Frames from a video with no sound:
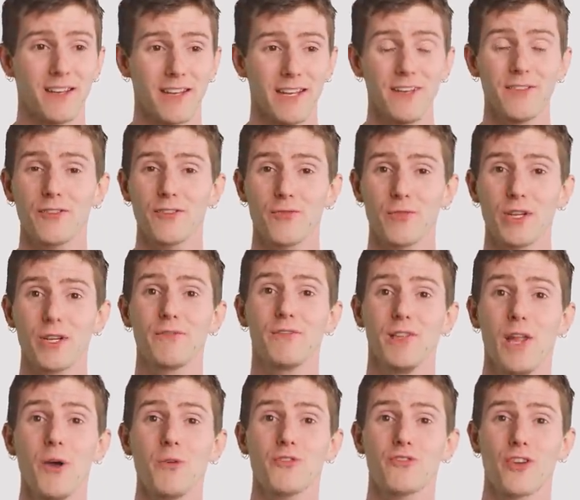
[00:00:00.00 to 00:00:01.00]
industry of
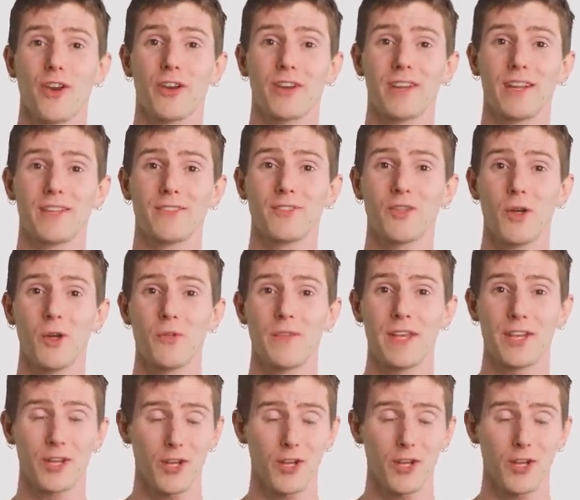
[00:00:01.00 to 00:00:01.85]
loan sharking, so they